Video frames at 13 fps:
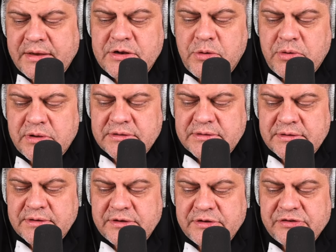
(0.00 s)
you know what?
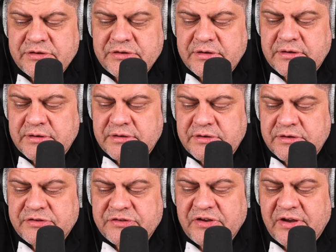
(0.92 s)

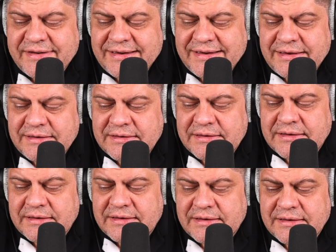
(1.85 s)
Sonny
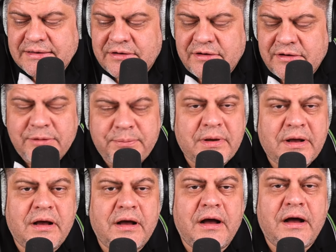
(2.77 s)
uh, and Harp
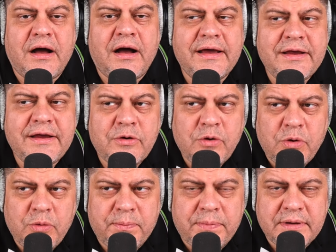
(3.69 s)
I
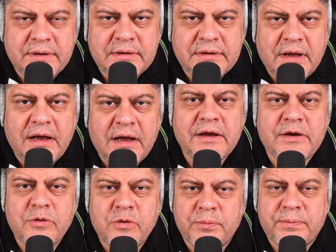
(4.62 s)
hope, I
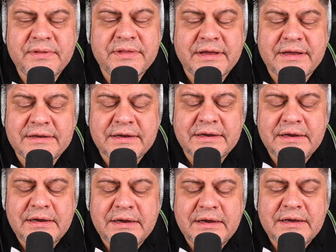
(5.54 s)
hope that
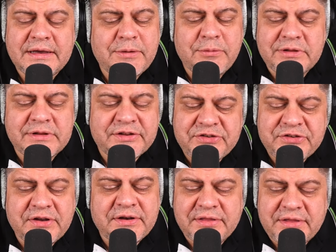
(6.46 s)
he will not
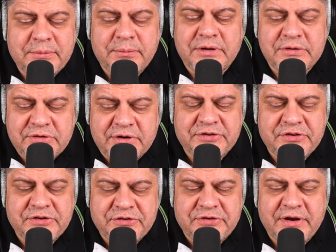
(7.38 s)
say anything about
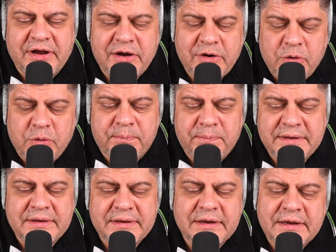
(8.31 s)
Transnistria. I hope,
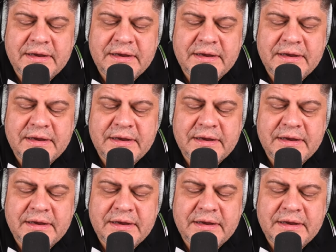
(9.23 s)
but